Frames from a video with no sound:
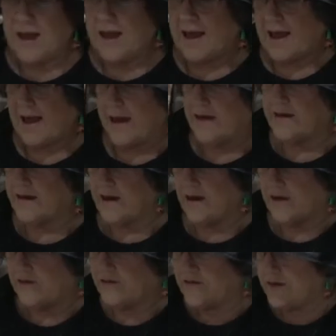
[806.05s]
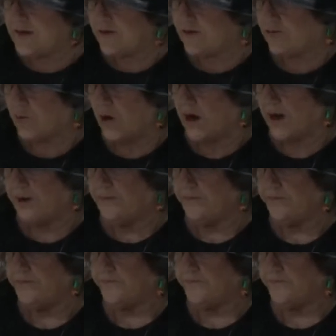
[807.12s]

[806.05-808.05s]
And on this one,